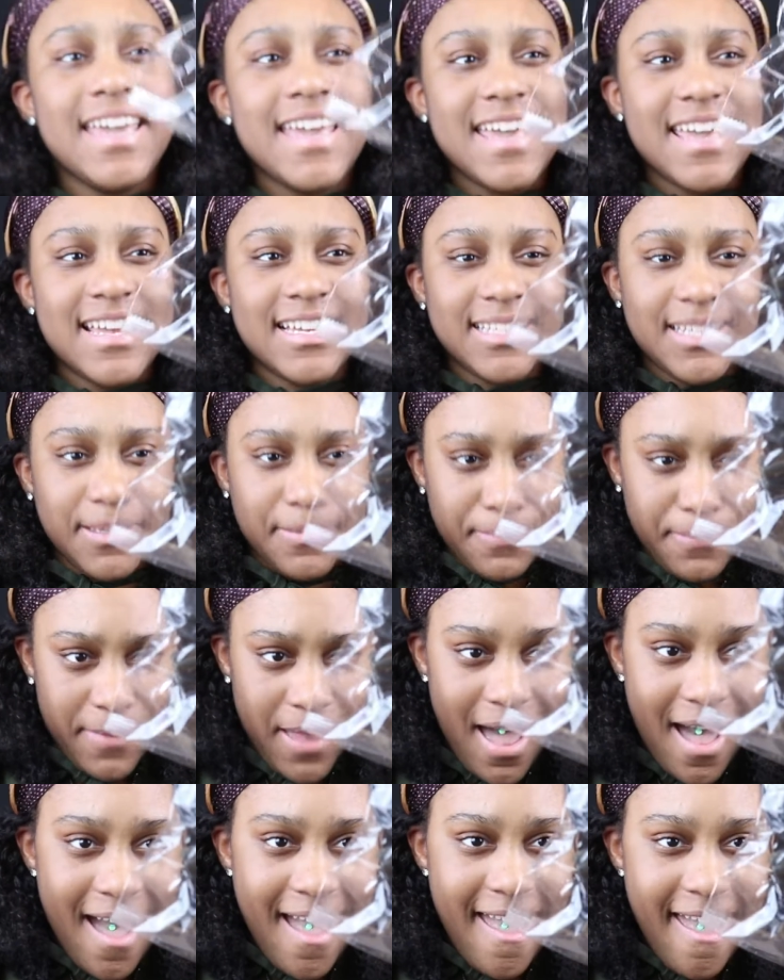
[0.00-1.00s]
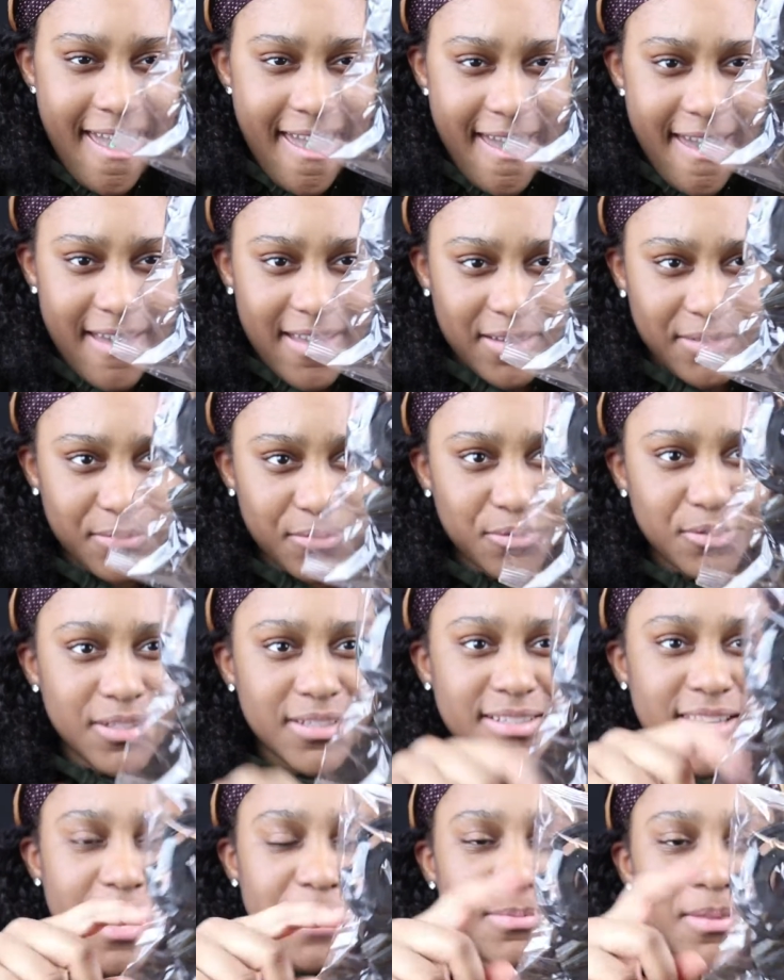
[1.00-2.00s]
is I have
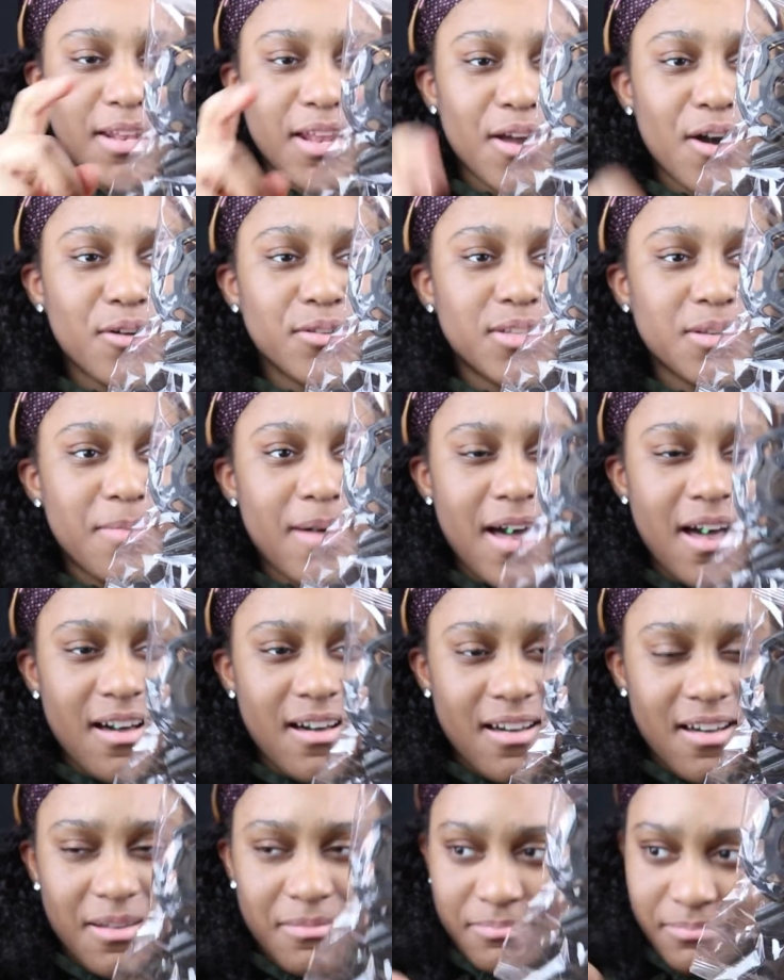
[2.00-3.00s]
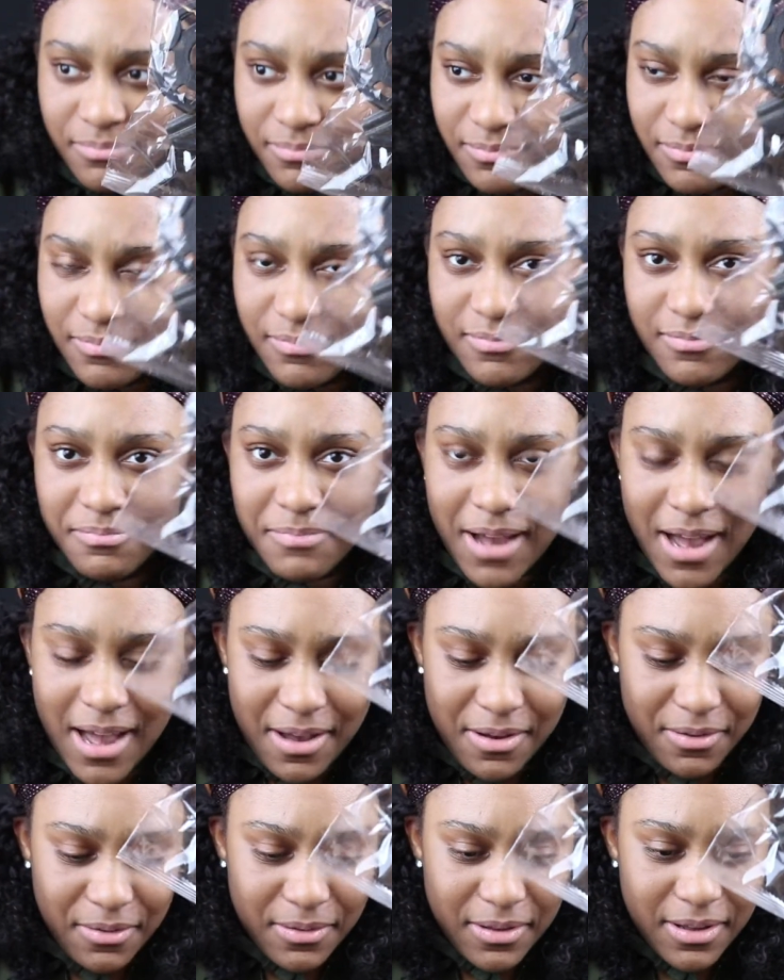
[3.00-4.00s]
the same thing that goes to my
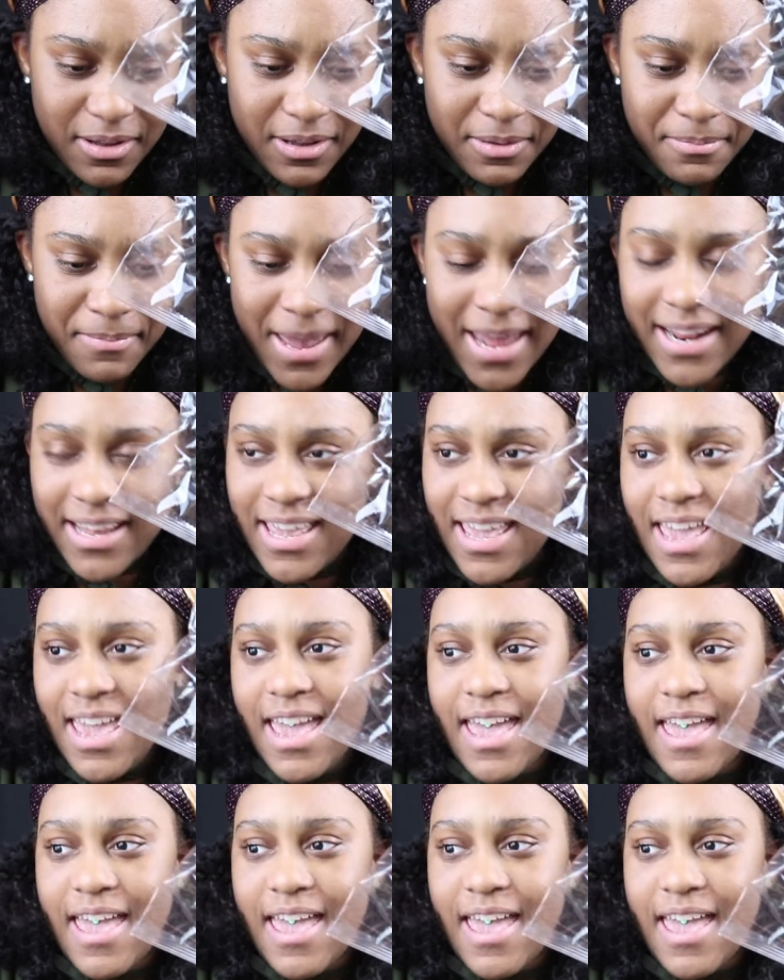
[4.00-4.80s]
my mannequin